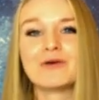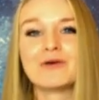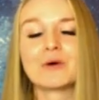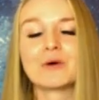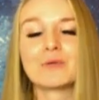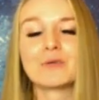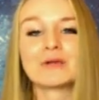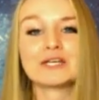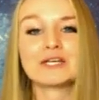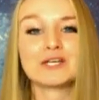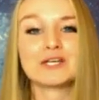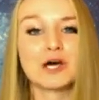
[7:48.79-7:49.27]
what
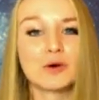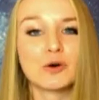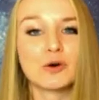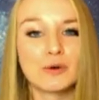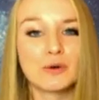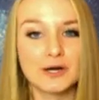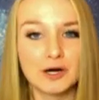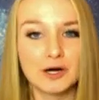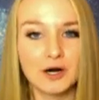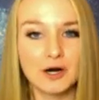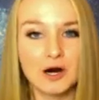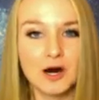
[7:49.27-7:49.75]
we know in
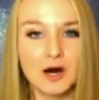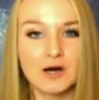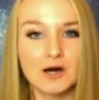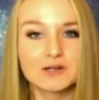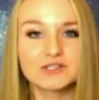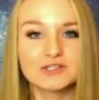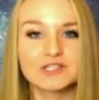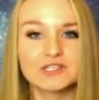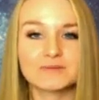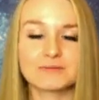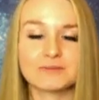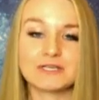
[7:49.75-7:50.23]
our heart
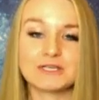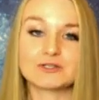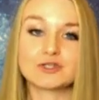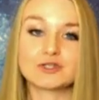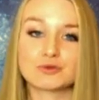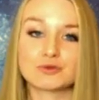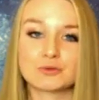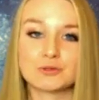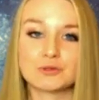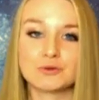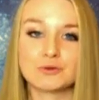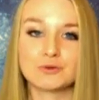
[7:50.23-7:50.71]
to be
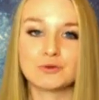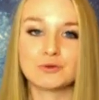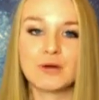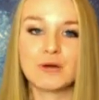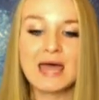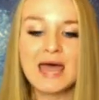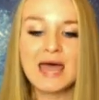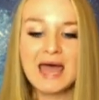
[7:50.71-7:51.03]
true.